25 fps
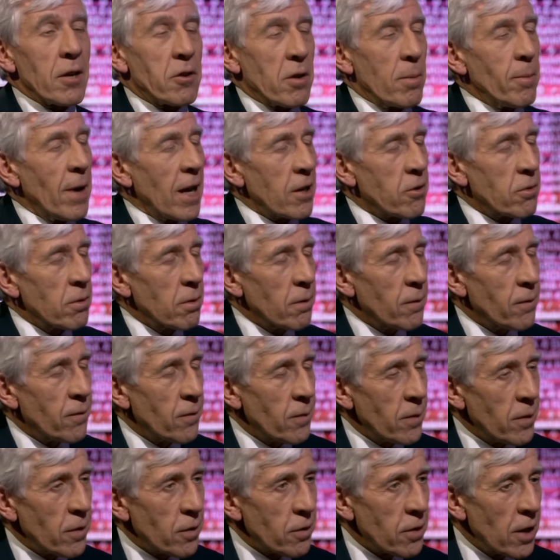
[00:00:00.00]
As a matter of
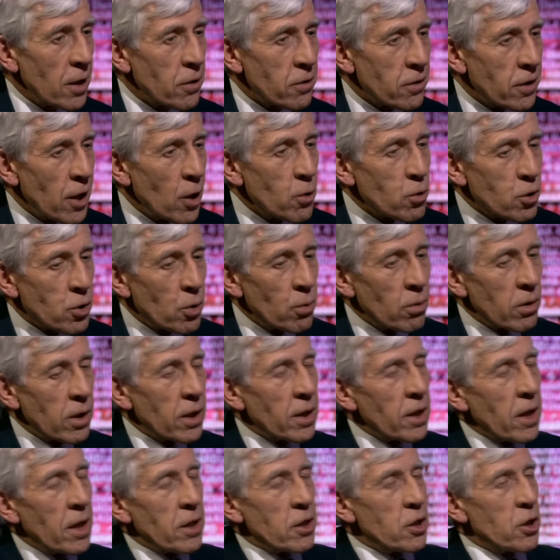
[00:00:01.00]
social
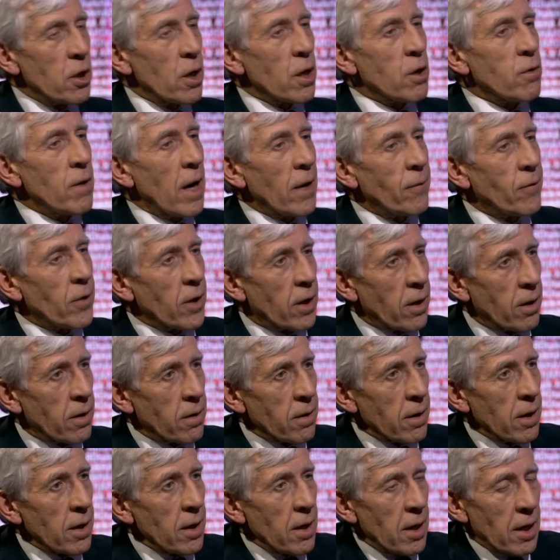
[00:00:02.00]
and geographic
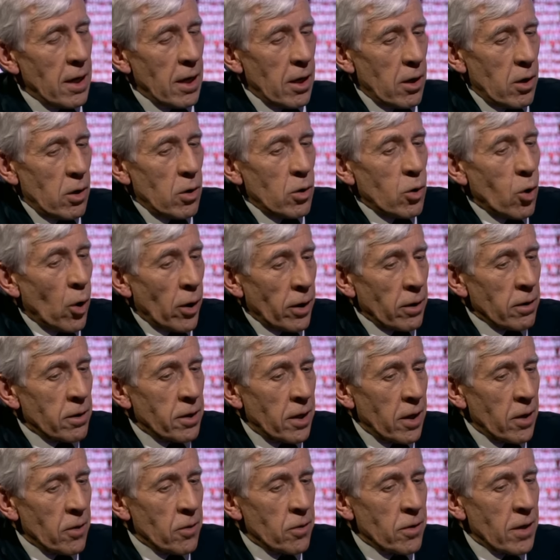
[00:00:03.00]

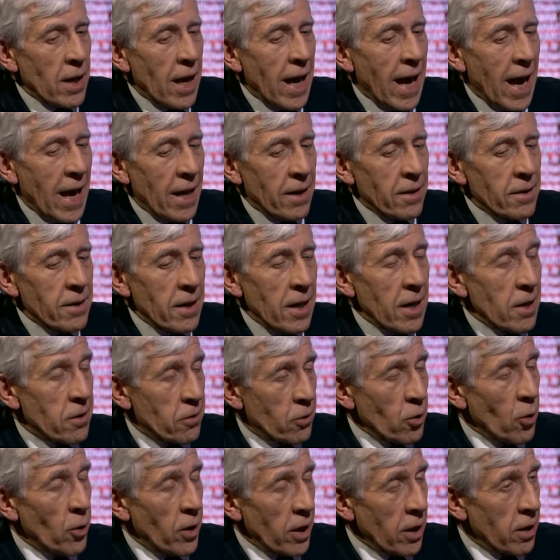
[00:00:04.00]
loyalties and
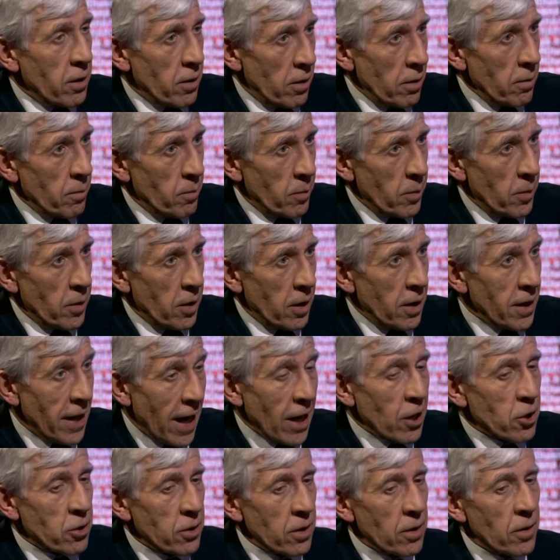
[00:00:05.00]
historic
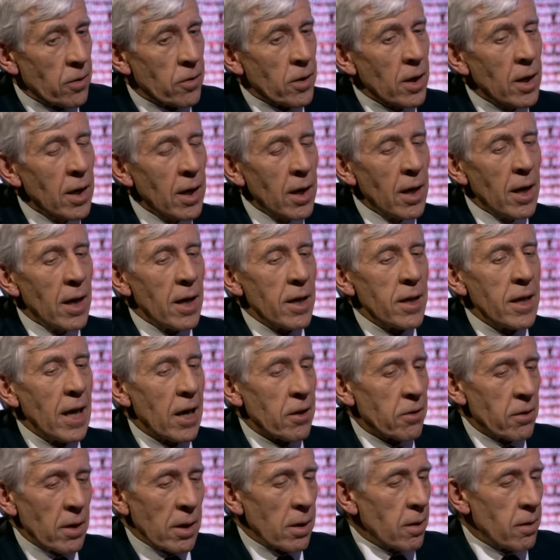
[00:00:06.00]
connections.
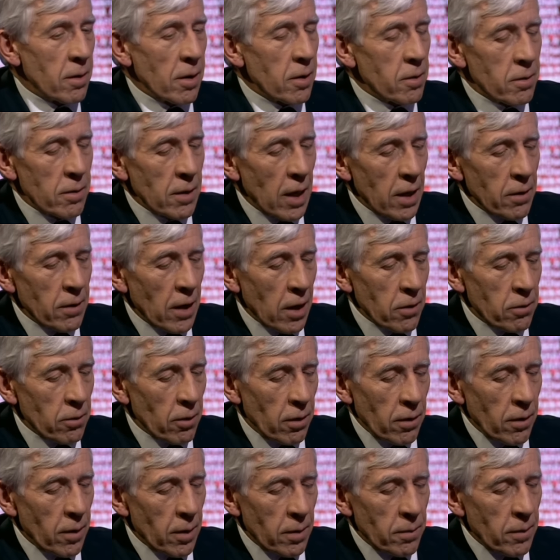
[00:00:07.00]
Yes, and that's
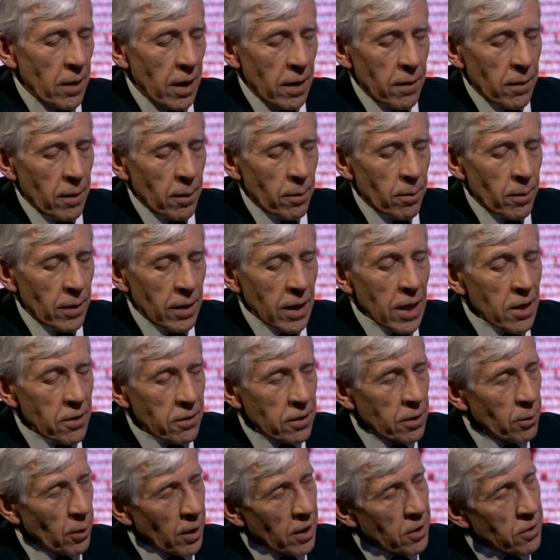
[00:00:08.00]
not in the
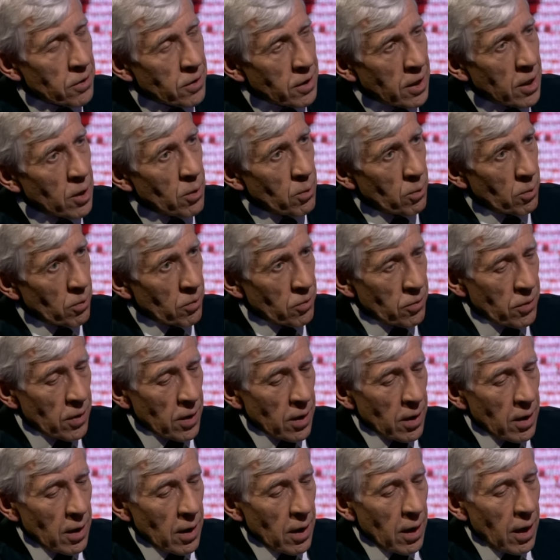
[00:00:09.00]
least to excuse
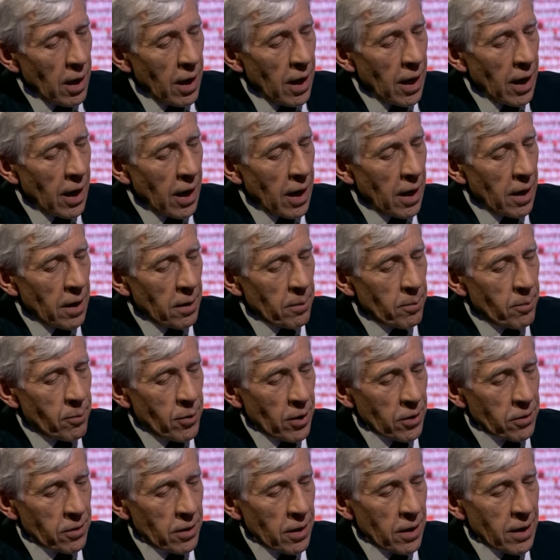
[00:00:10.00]

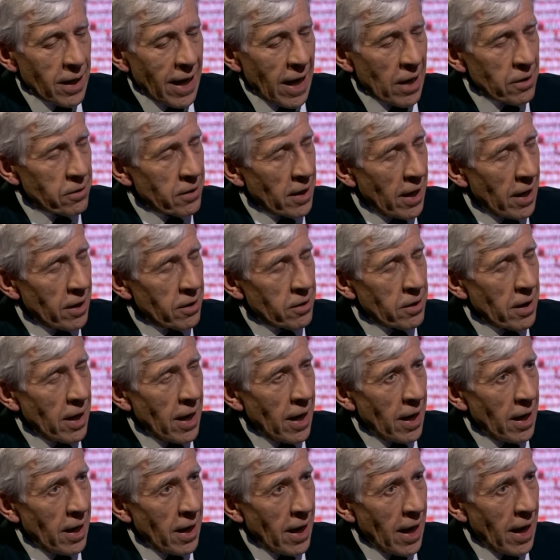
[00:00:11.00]
President Assad
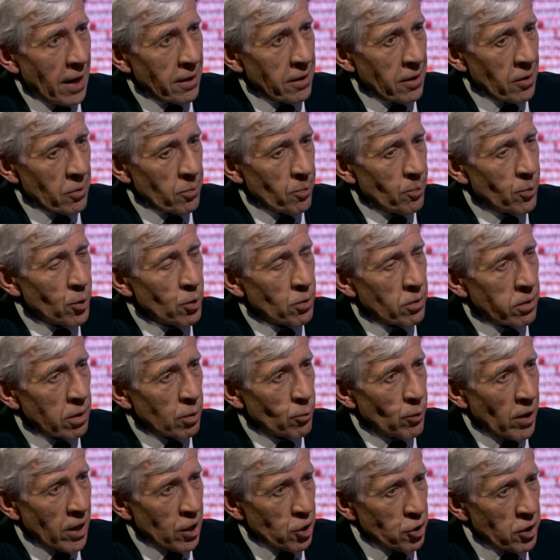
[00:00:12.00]
and his
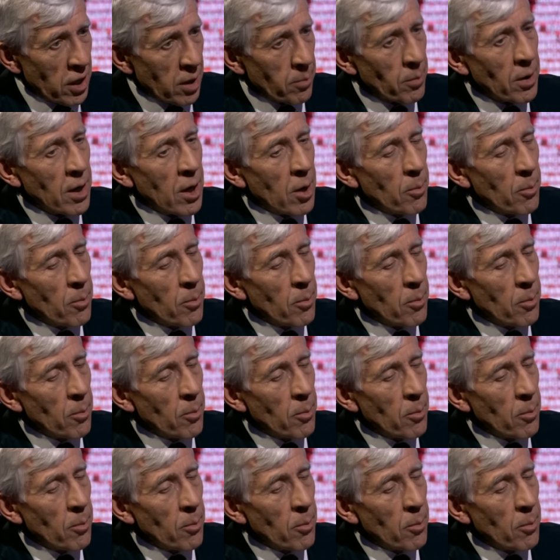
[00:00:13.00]
brutal regime.